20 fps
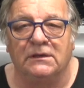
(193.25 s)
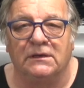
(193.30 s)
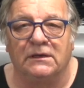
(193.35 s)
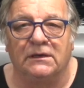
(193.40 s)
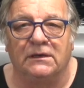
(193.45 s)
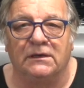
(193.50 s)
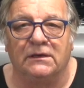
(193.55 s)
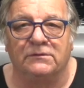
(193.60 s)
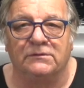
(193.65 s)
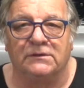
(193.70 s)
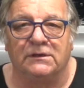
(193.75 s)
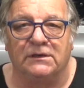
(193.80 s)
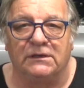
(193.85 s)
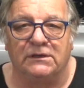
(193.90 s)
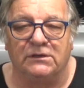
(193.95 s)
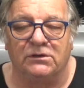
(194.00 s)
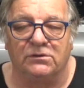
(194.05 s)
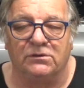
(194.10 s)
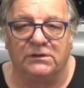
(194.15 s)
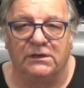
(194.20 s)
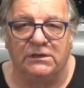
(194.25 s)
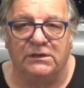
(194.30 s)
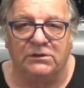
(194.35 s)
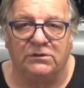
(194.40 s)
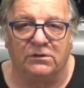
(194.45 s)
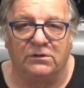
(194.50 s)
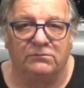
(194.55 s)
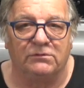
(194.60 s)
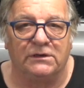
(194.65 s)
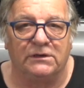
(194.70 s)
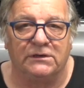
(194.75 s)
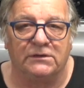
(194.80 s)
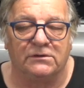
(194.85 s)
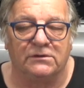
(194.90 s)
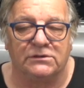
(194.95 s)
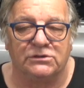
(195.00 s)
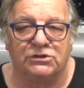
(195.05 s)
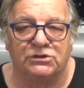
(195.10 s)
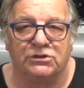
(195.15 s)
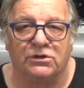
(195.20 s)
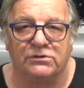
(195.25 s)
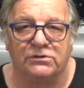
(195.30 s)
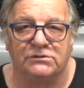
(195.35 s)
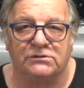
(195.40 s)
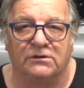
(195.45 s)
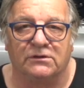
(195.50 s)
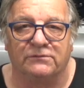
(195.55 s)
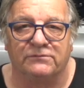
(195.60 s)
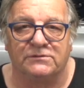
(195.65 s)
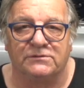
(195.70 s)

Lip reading: and then he got really nice shots of.